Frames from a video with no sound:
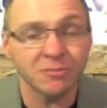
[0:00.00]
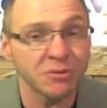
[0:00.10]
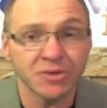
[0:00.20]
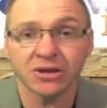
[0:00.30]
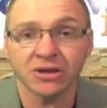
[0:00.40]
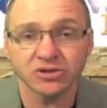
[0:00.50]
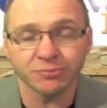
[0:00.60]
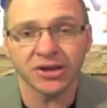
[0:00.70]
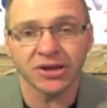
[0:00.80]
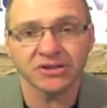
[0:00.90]
maybe
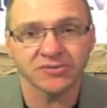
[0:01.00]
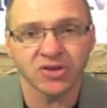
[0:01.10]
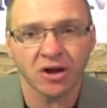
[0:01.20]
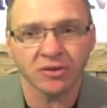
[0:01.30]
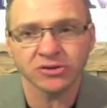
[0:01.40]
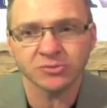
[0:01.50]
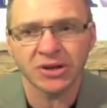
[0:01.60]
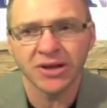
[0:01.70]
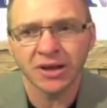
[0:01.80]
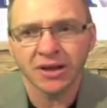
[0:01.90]
millions or billions of
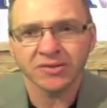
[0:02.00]
dollars, but